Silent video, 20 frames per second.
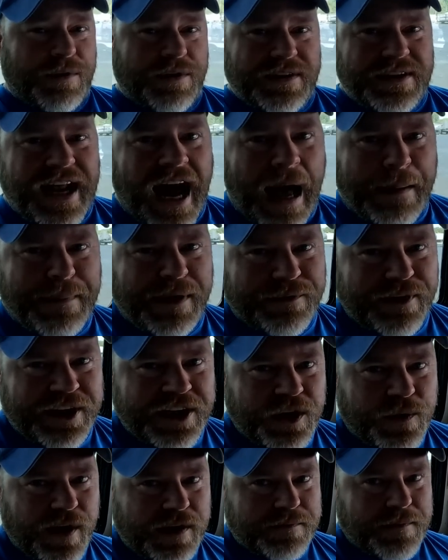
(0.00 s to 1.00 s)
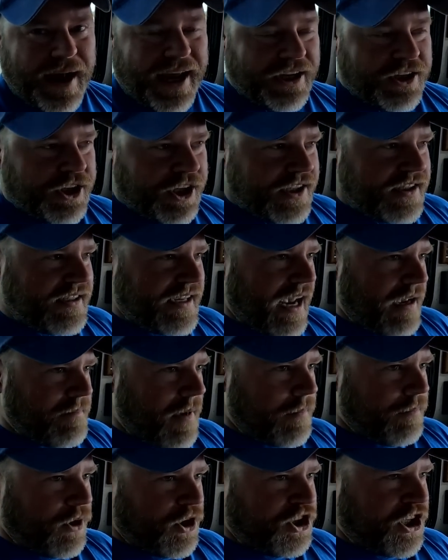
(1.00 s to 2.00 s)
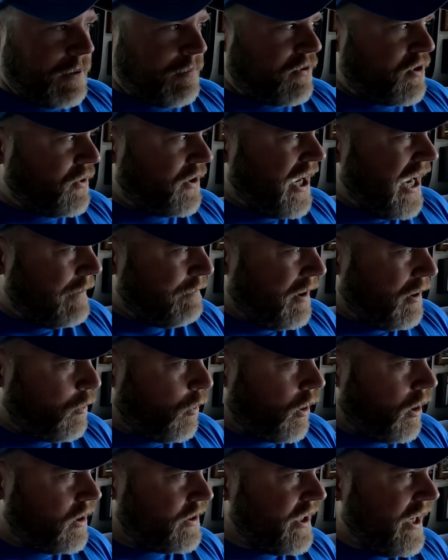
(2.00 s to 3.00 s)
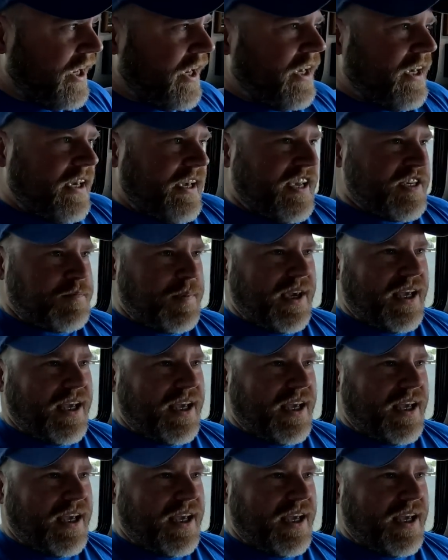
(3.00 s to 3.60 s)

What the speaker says: will not be renewing my Good Sam membership through Camping World is